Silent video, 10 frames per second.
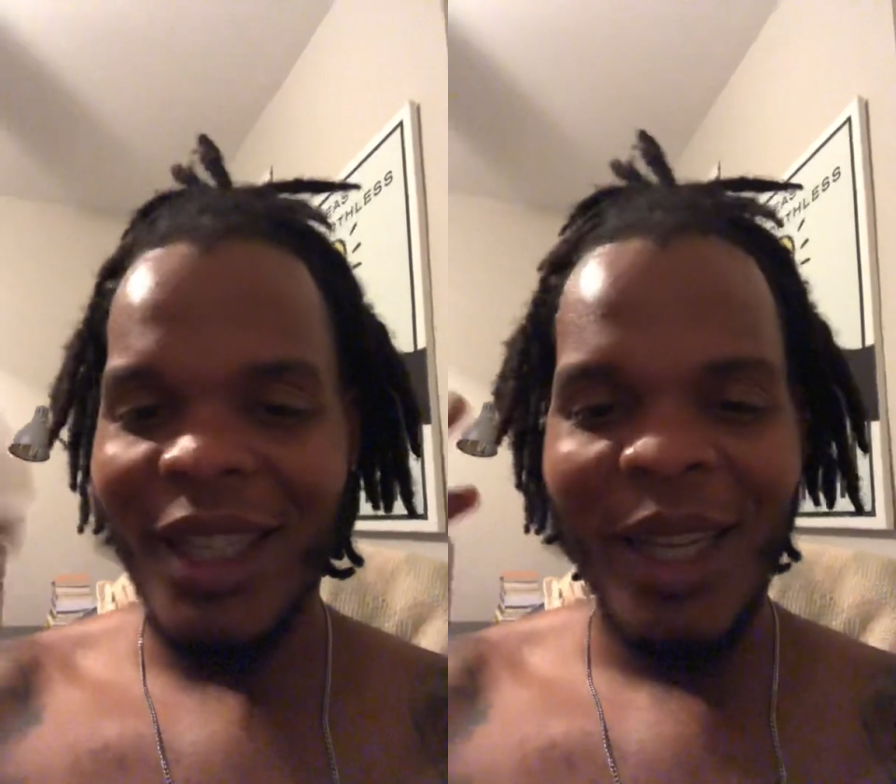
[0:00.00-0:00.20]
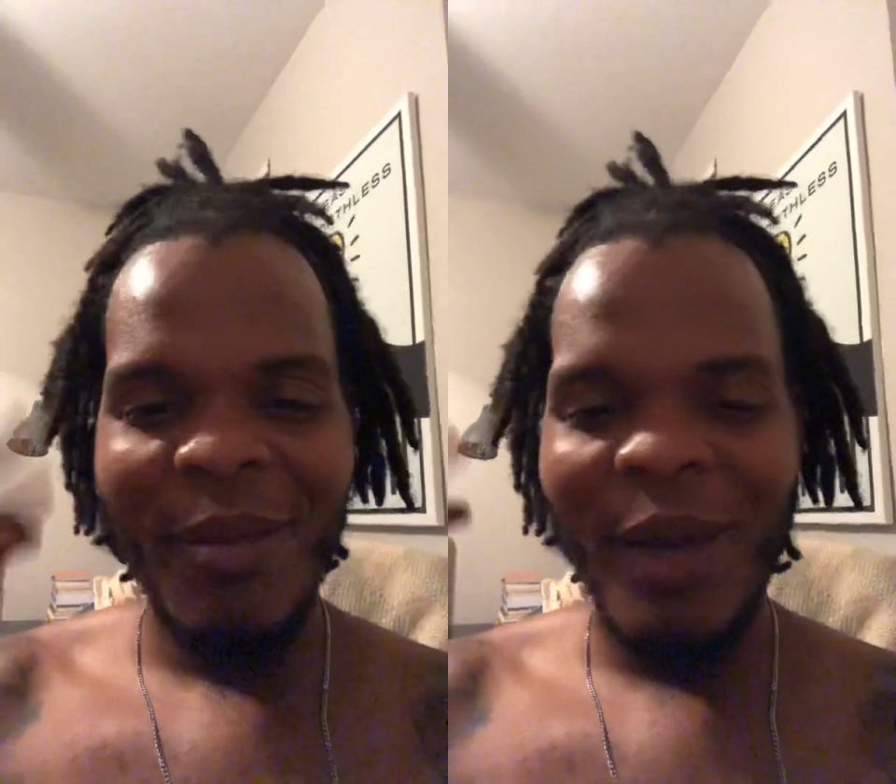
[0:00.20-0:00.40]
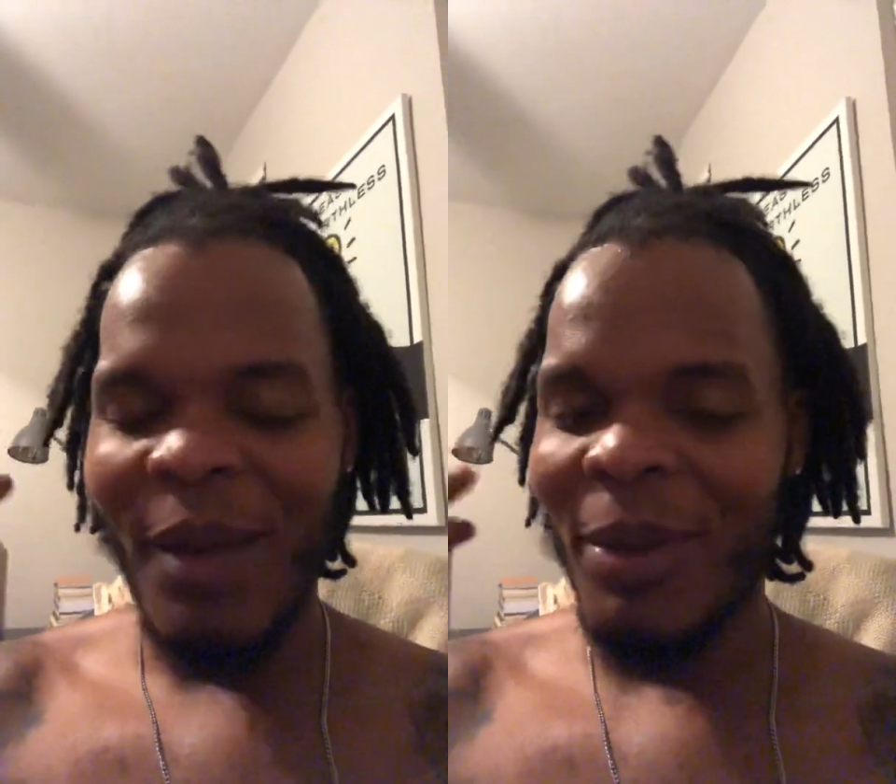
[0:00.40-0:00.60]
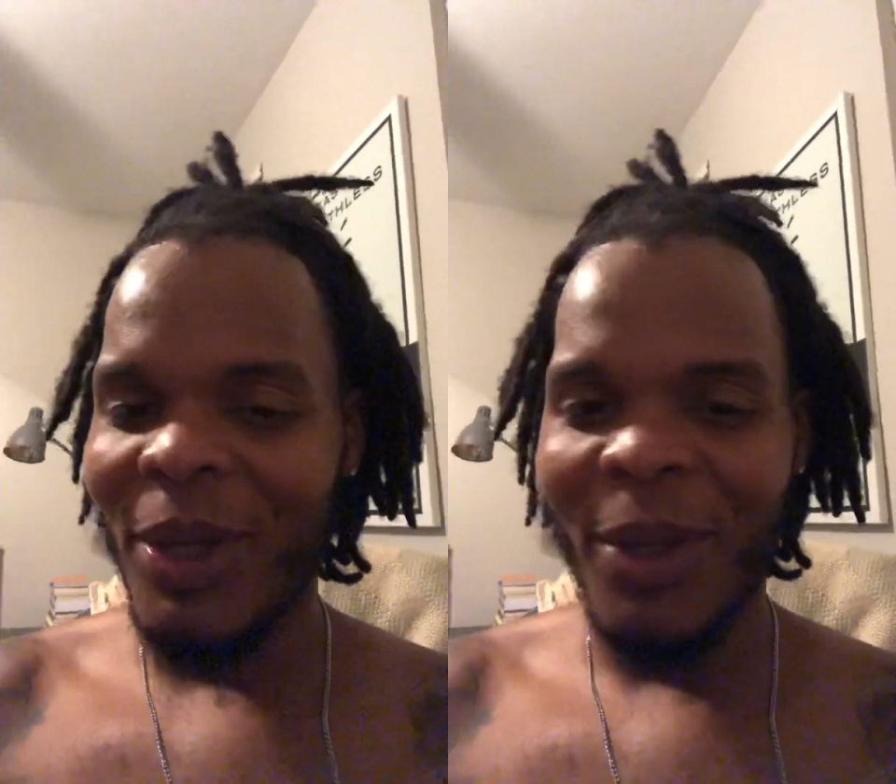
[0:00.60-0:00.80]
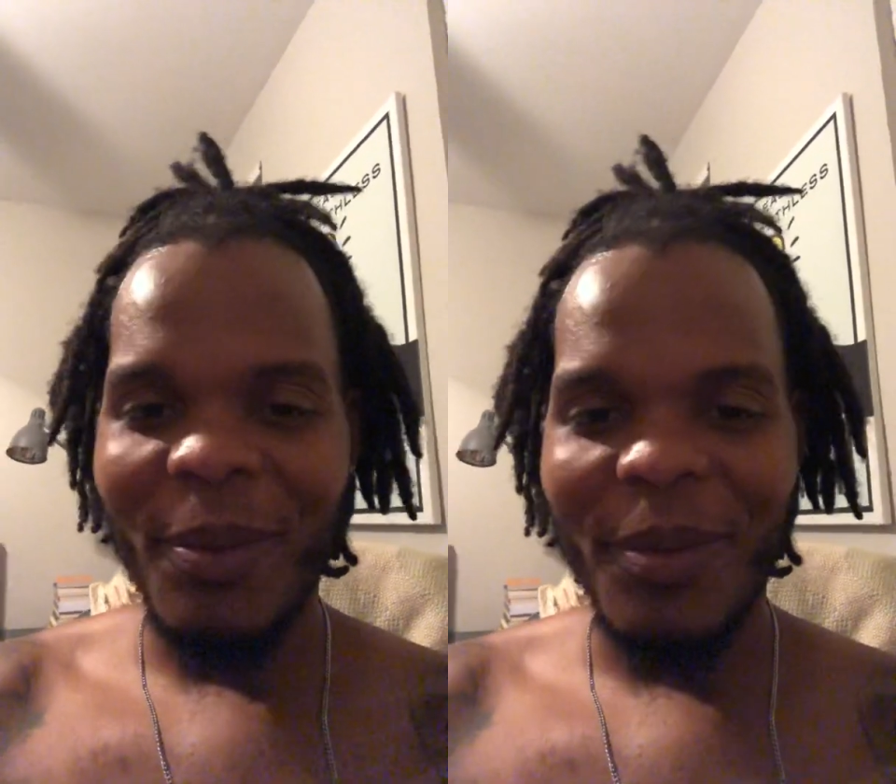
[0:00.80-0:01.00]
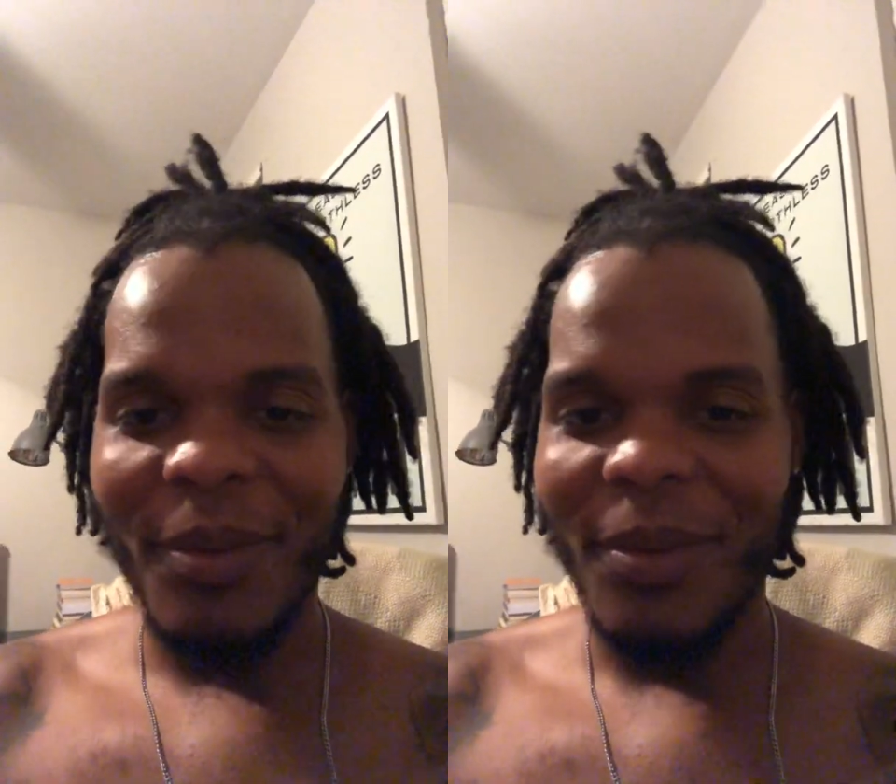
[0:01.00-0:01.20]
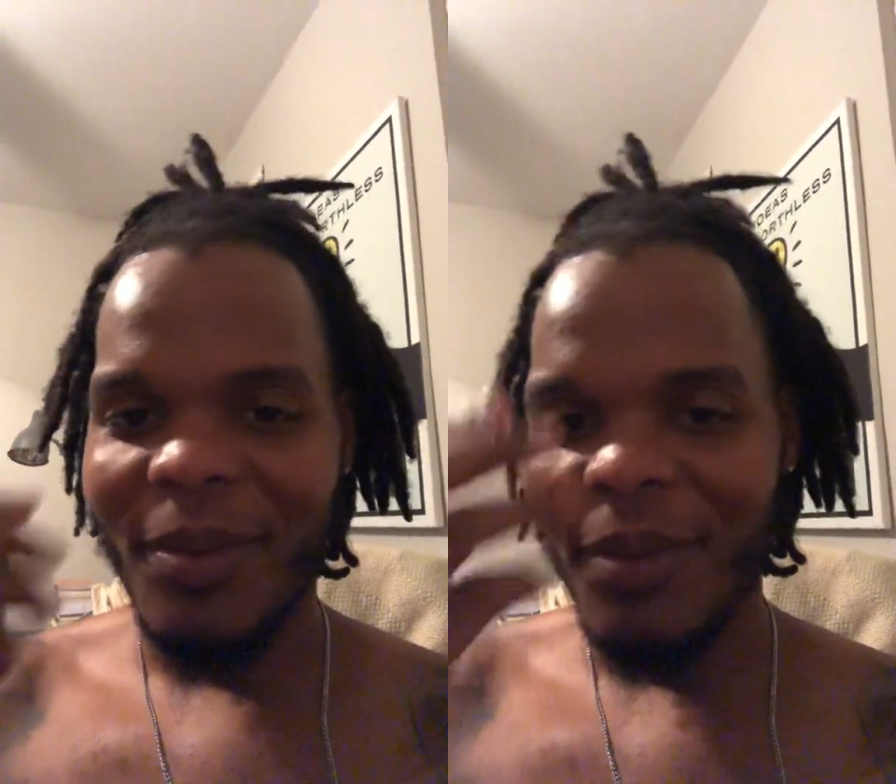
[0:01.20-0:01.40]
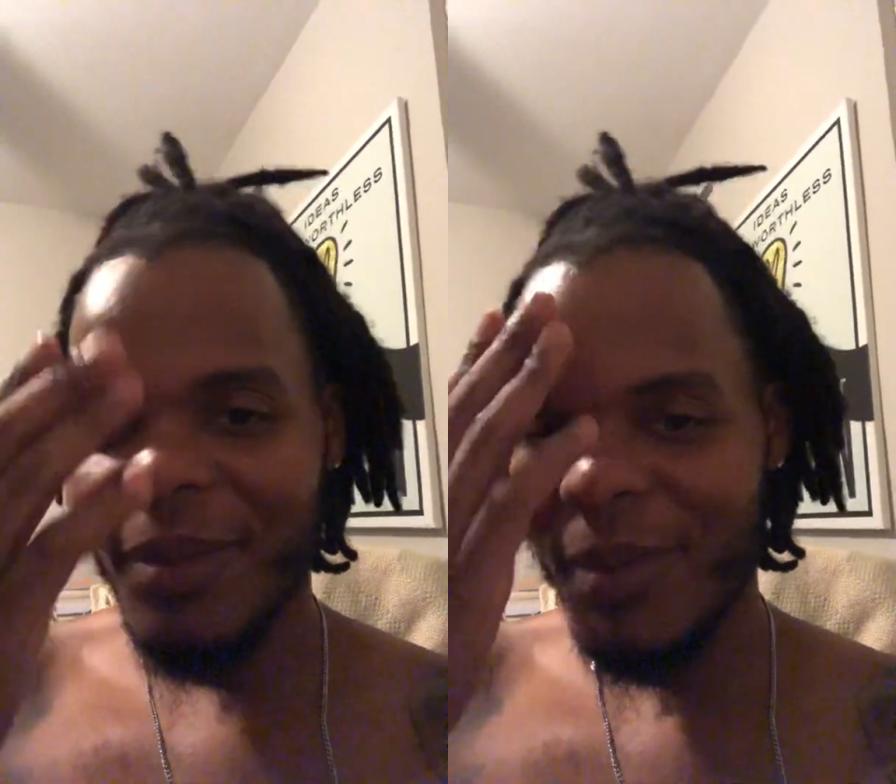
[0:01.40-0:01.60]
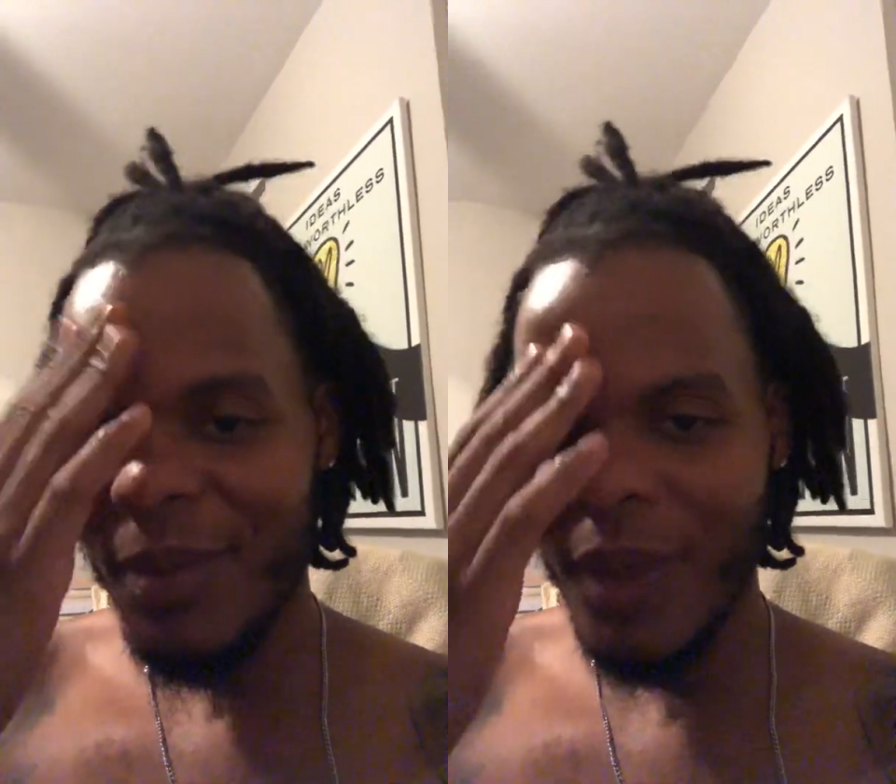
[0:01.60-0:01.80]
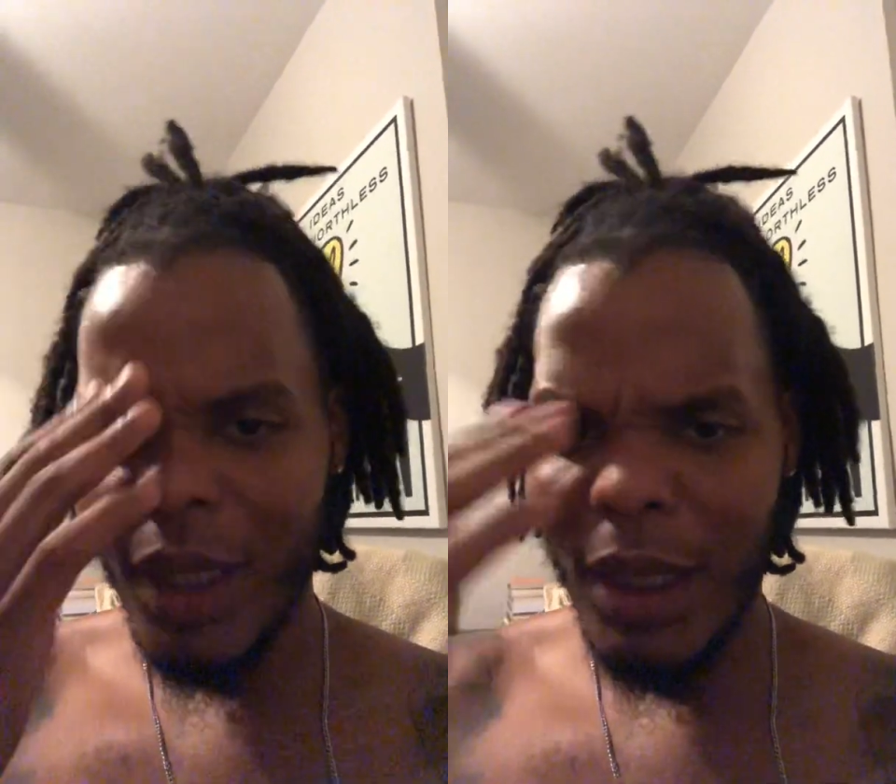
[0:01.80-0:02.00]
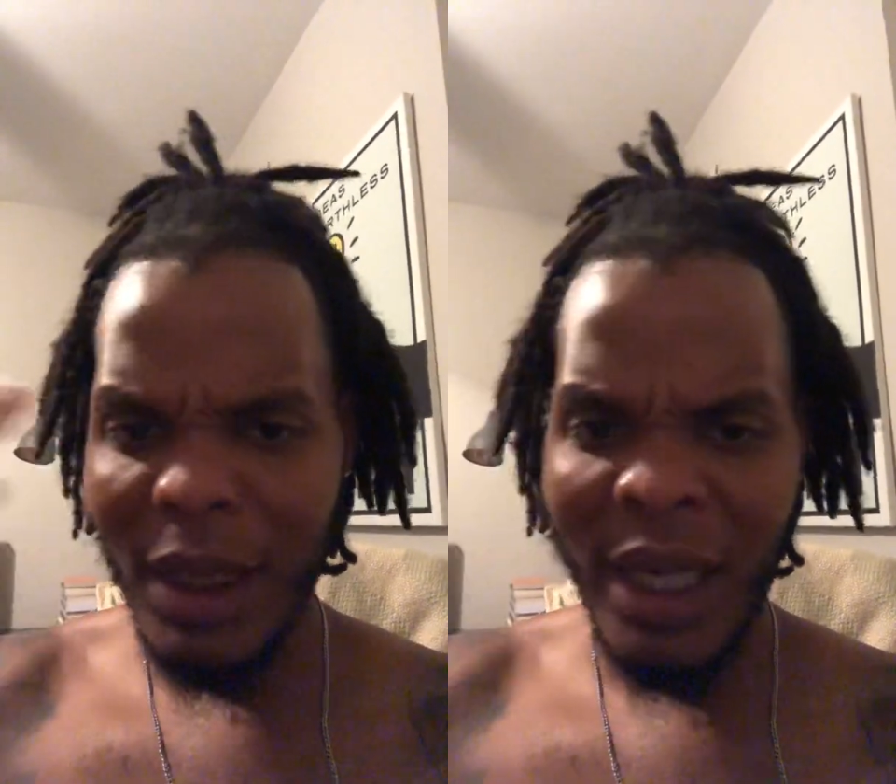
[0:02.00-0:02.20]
keep popping up. It's